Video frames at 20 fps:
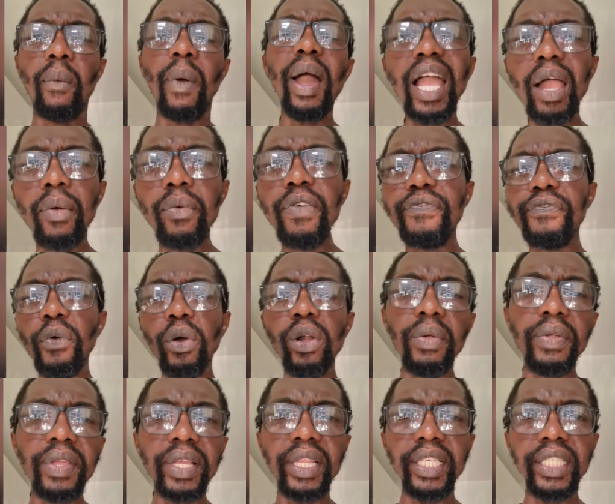are we
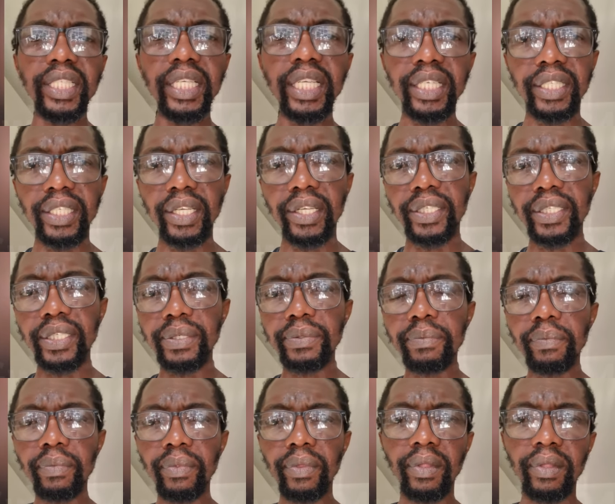following this idiot?
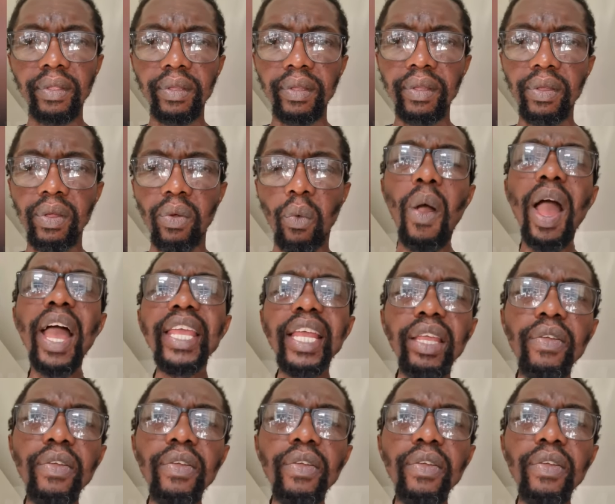Why